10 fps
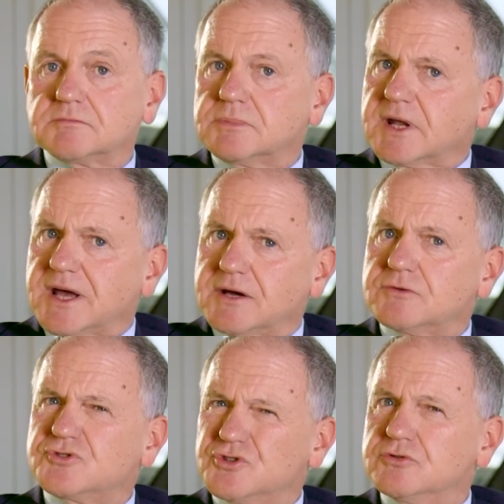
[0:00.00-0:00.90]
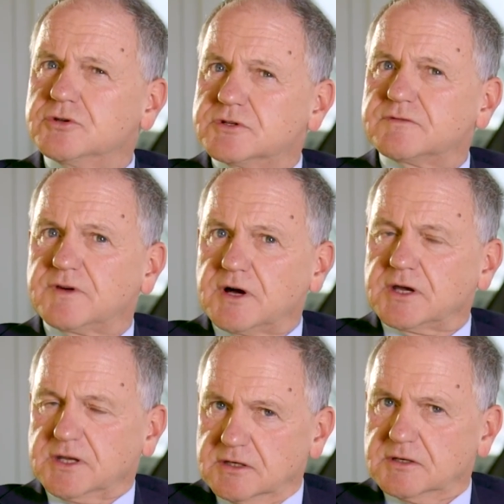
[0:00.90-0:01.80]
But how do you
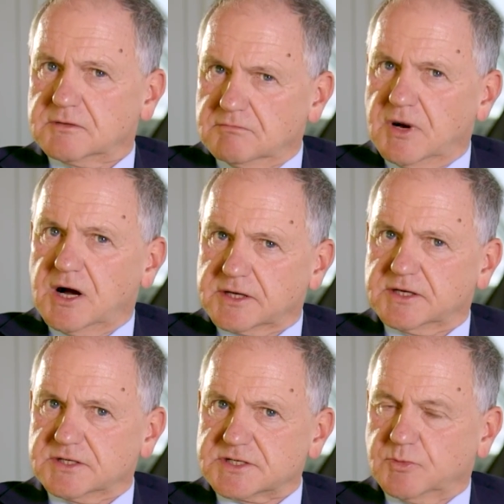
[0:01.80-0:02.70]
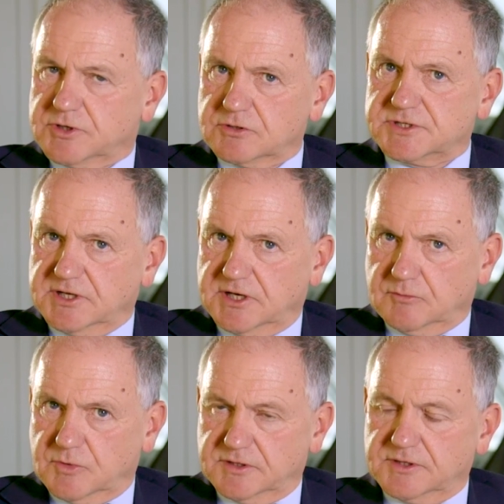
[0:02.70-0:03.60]
define markets when you're
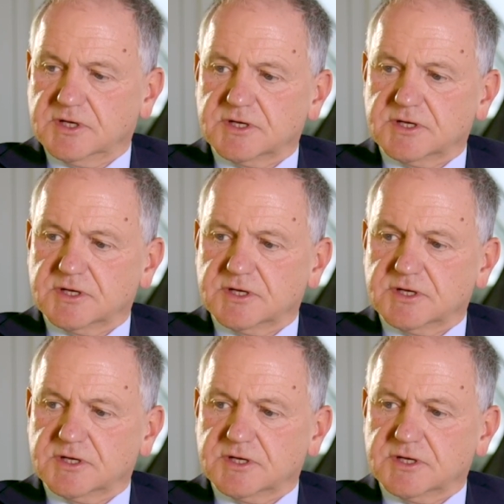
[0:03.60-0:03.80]
dealing with